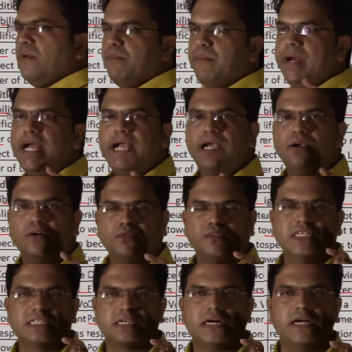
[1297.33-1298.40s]
on band
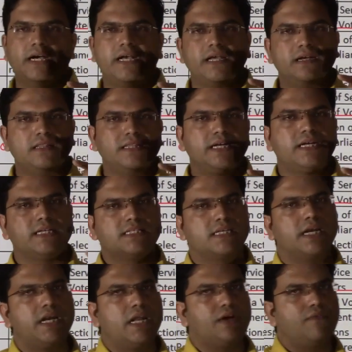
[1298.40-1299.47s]
of this article that
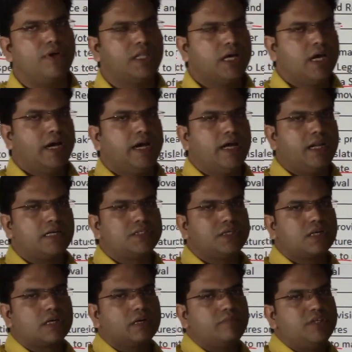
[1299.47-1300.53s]
is dealing with
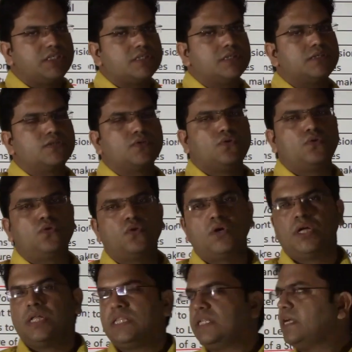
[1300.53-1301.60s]
Election Commission. So
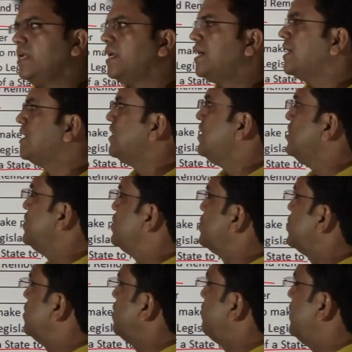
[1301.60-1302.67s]
the
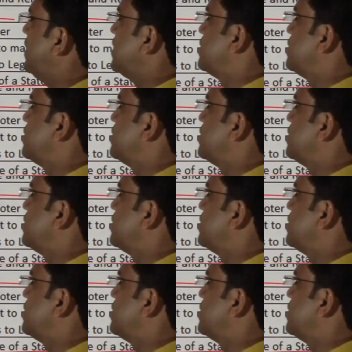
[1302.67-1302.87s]
recognition of